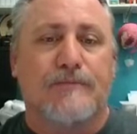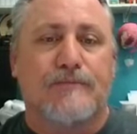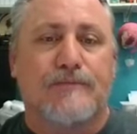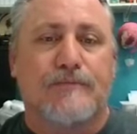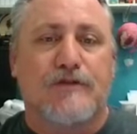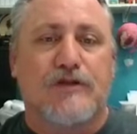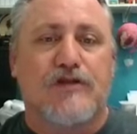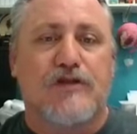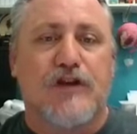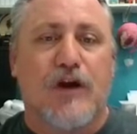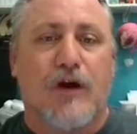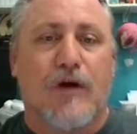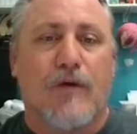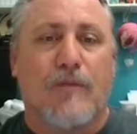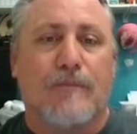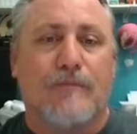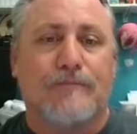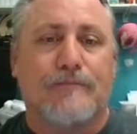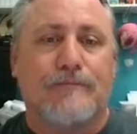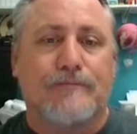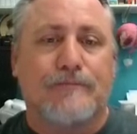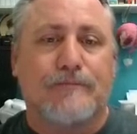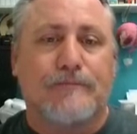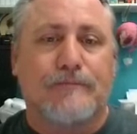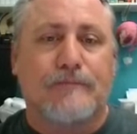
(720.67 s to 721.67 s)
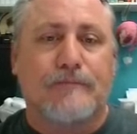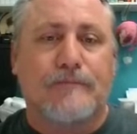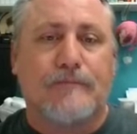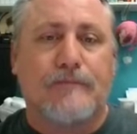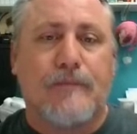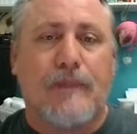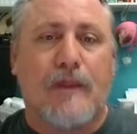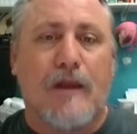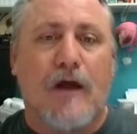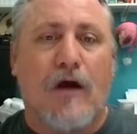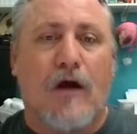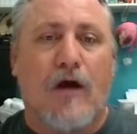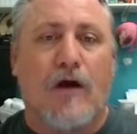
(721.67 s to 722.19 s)
So
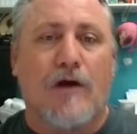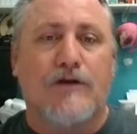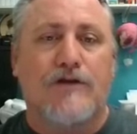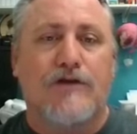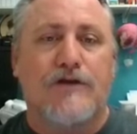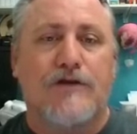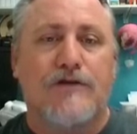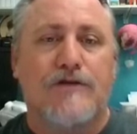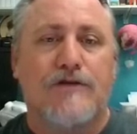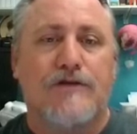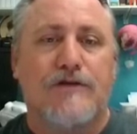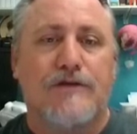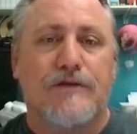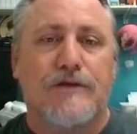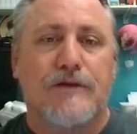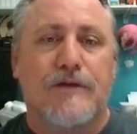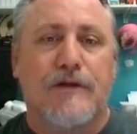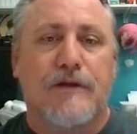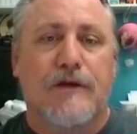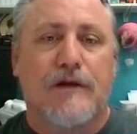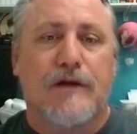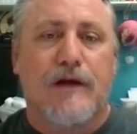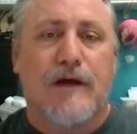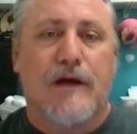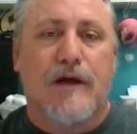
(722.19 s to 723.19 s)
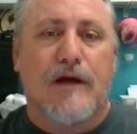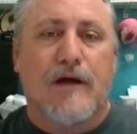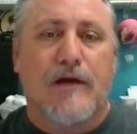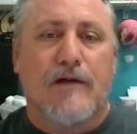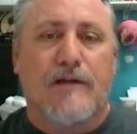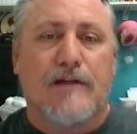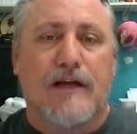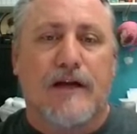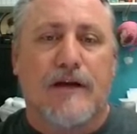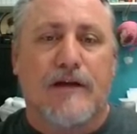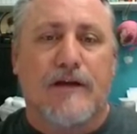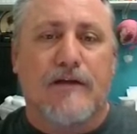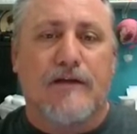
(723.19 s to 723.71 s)
archers,
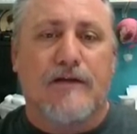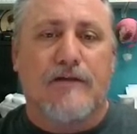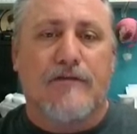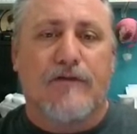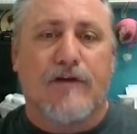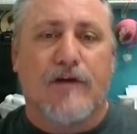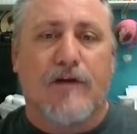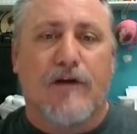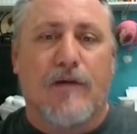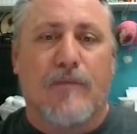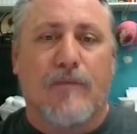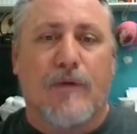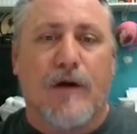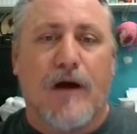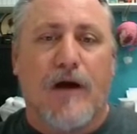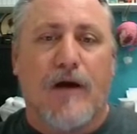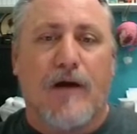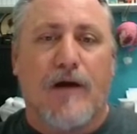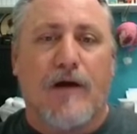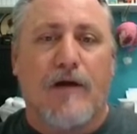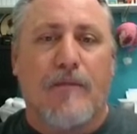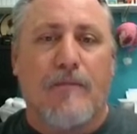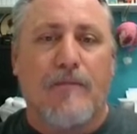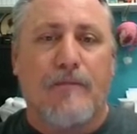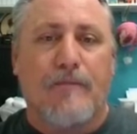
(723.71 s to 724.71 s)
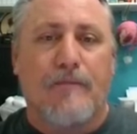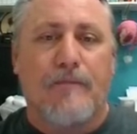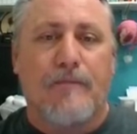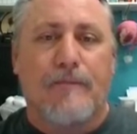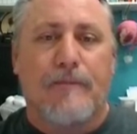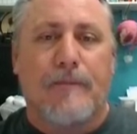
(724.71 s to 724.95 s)
down at the very bottom,